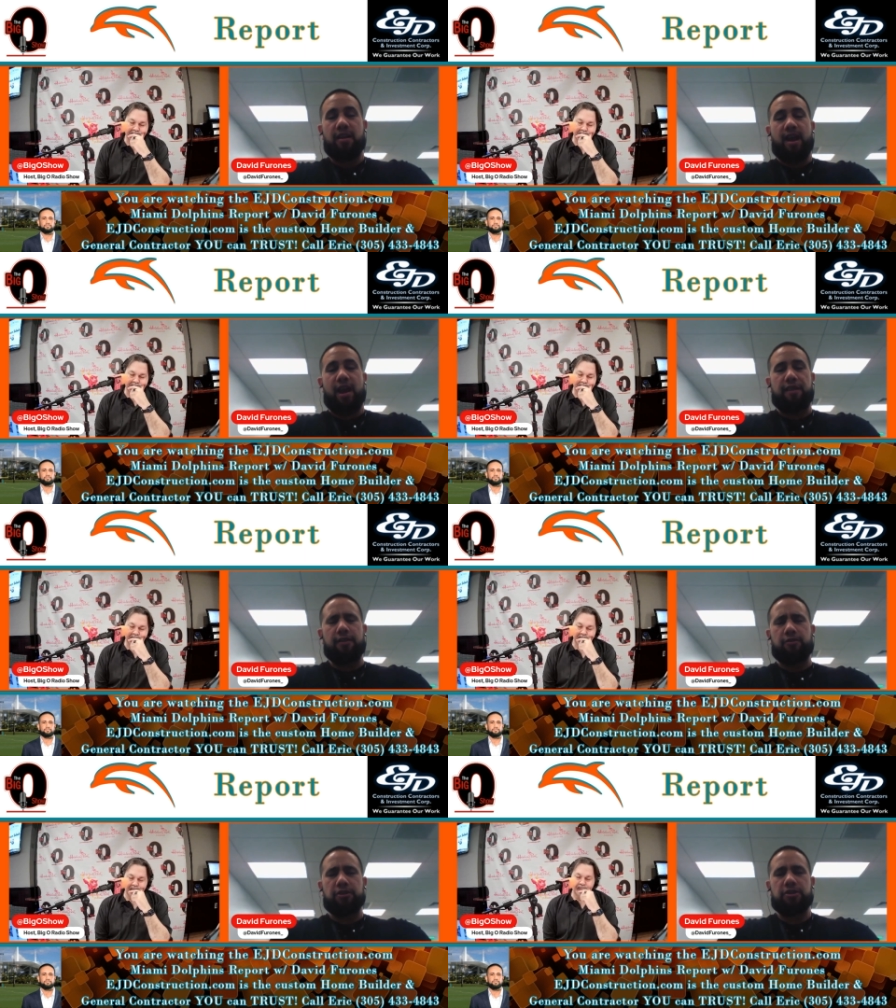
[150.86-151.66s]
I
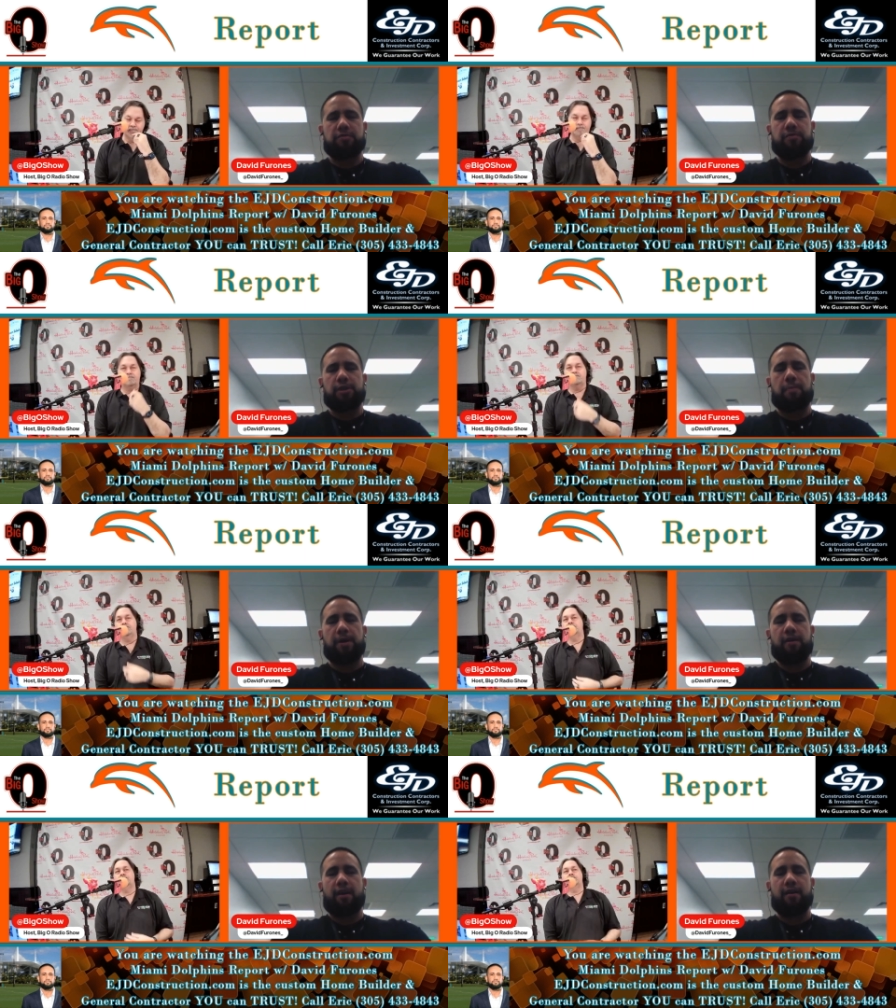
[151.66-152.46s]
think it'll just
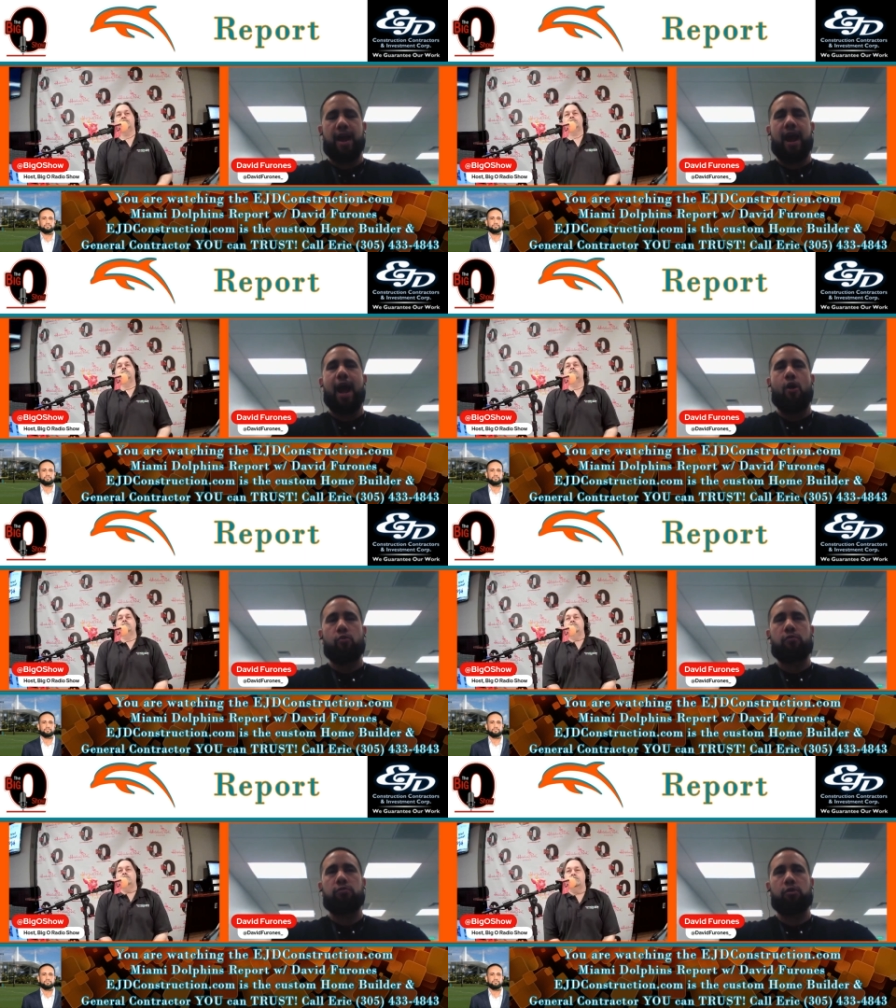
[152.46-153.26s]
depend on
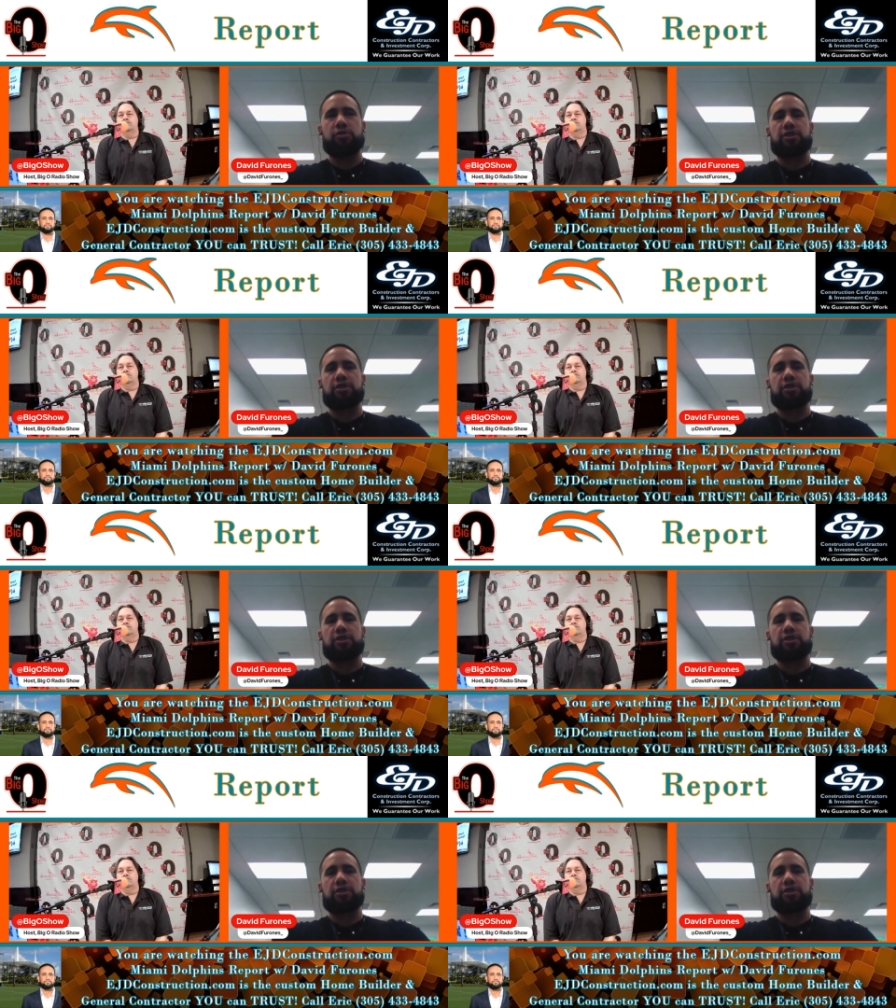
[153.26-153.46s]
how close